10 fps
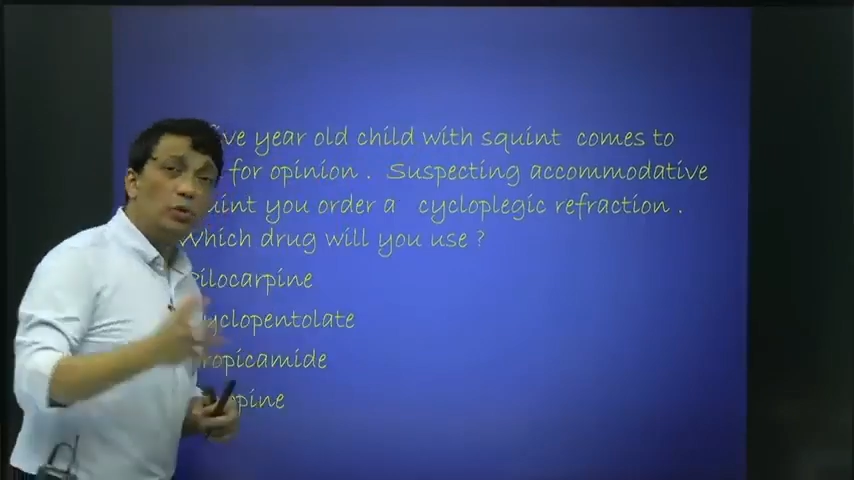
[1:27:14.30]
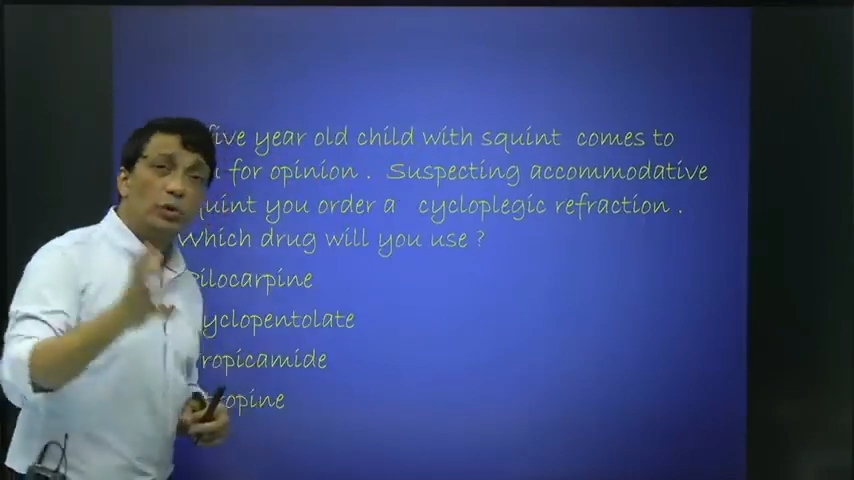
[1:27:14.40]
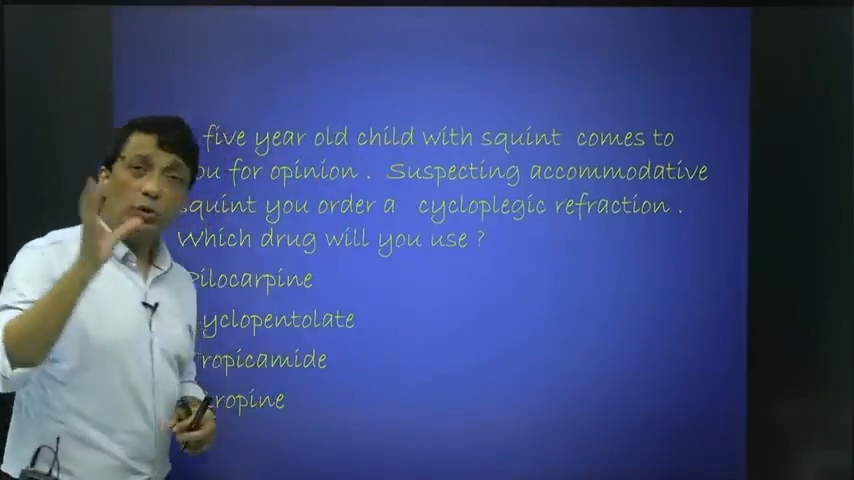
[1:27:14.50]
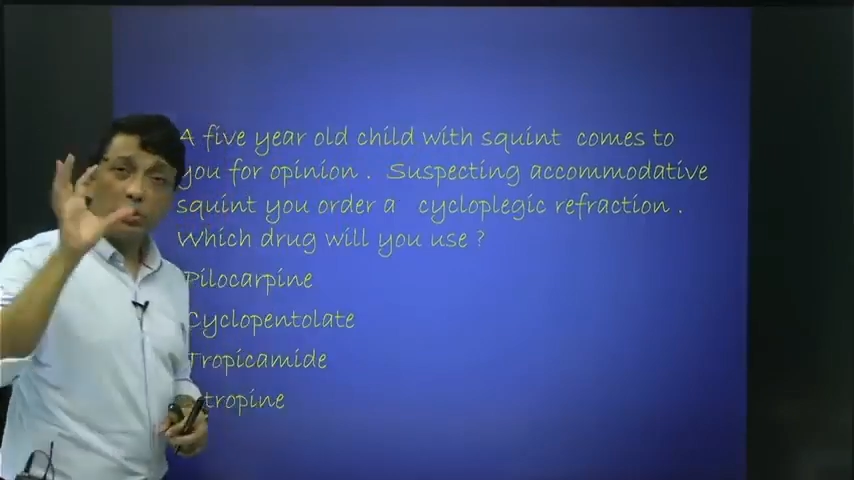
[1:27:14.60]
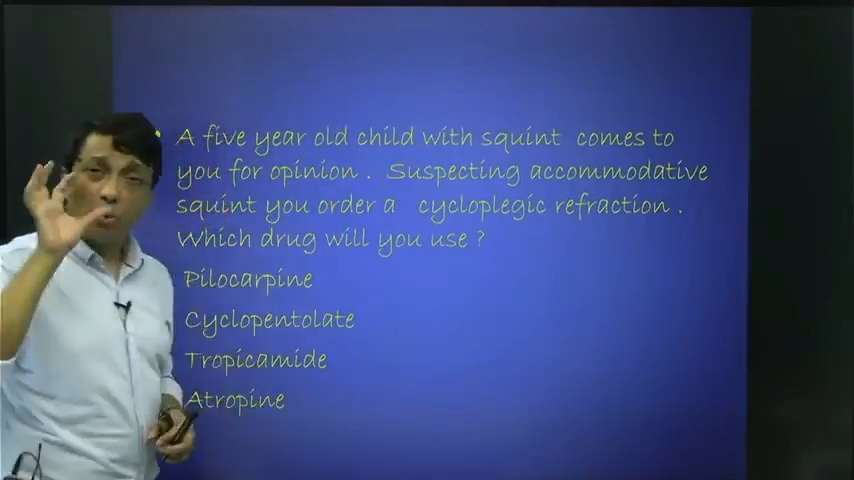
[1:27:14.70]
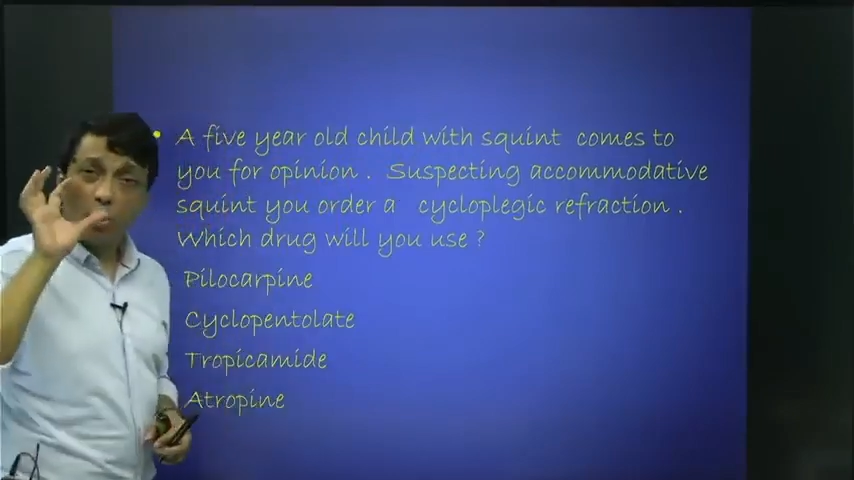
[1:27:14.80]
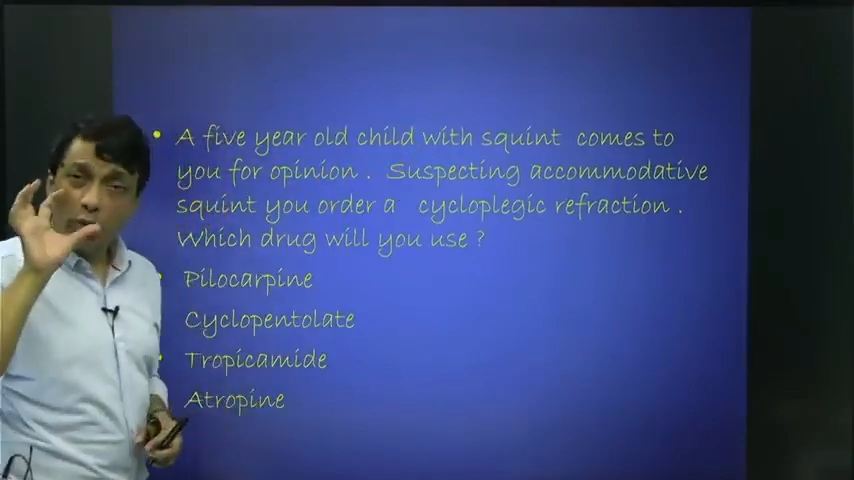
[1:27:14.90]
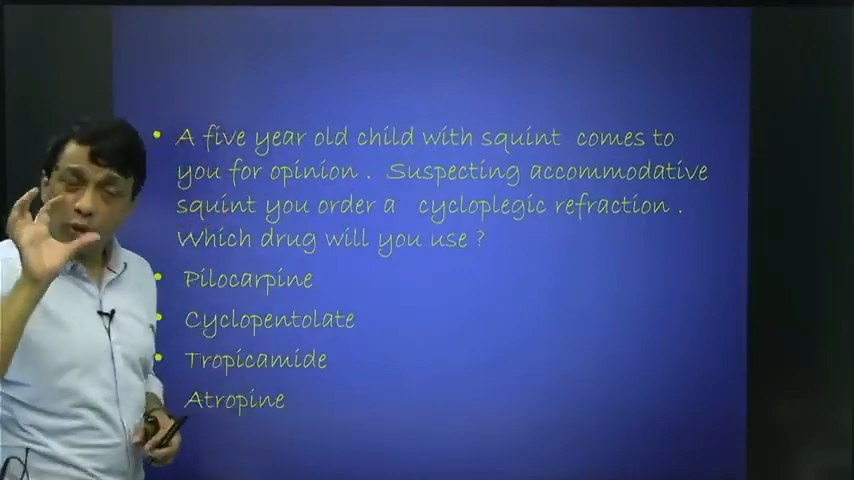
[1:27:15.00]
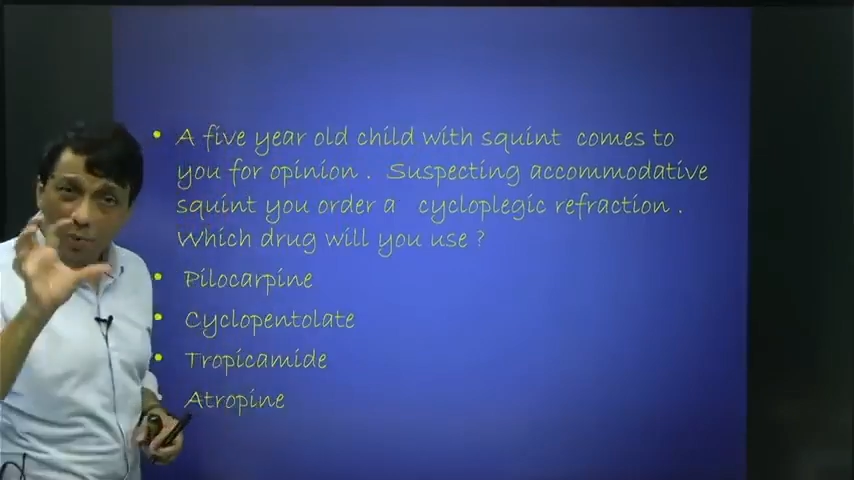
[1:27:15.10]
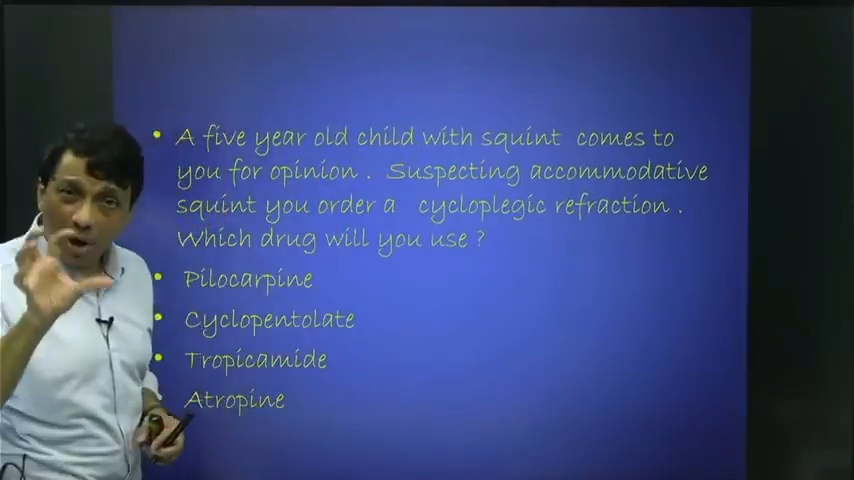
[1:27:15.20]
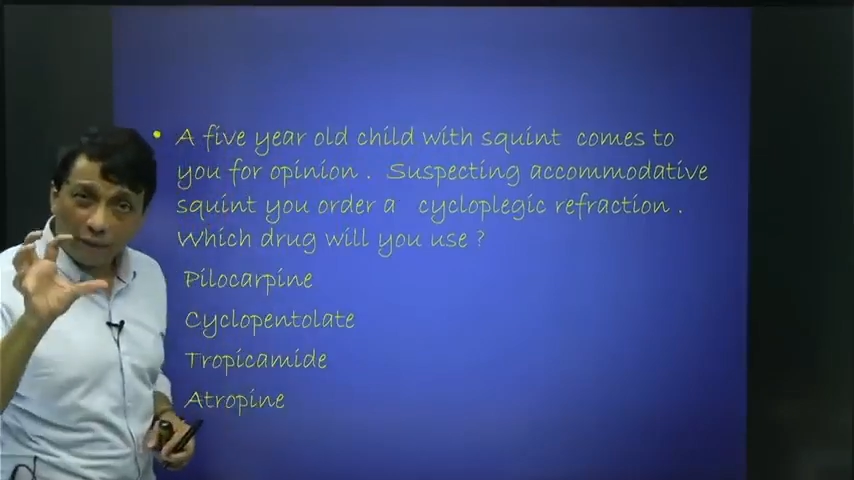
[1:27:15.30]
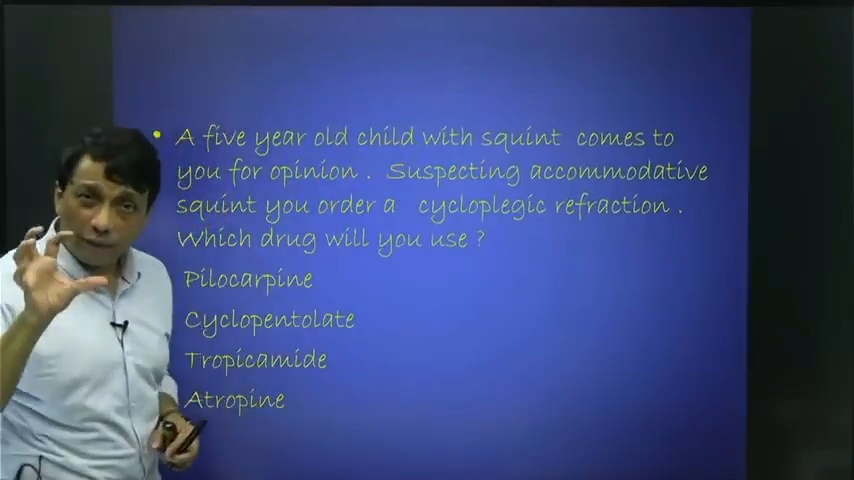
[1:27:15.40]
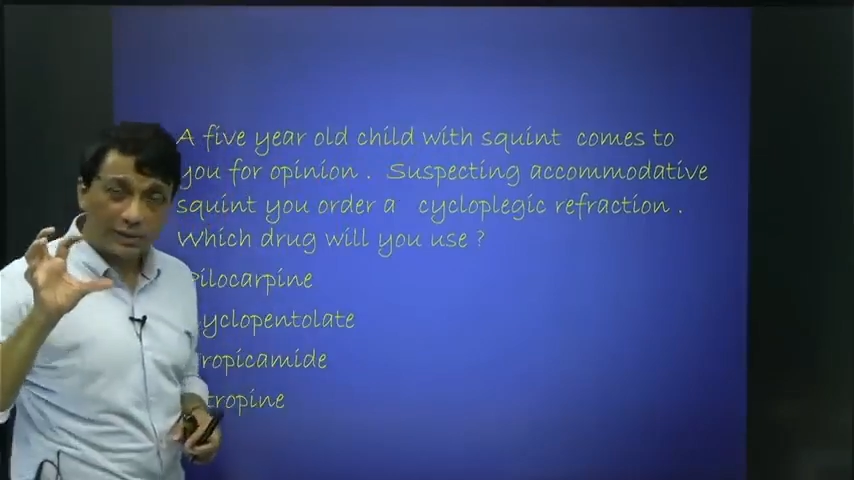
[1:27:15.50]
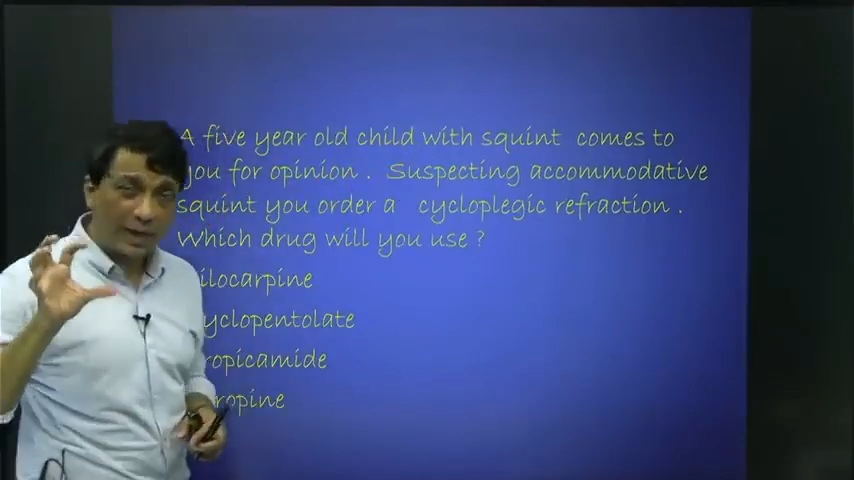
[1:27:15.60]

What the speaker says: so we use the most powerful